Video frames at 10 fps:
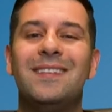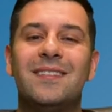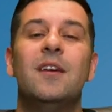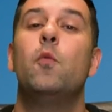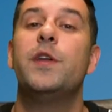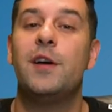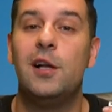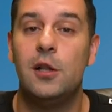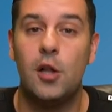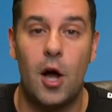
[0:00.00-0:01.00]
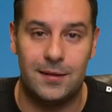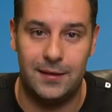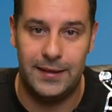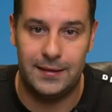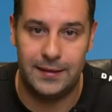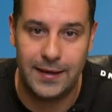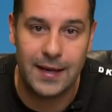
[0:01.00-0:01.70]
hit with a lot lately.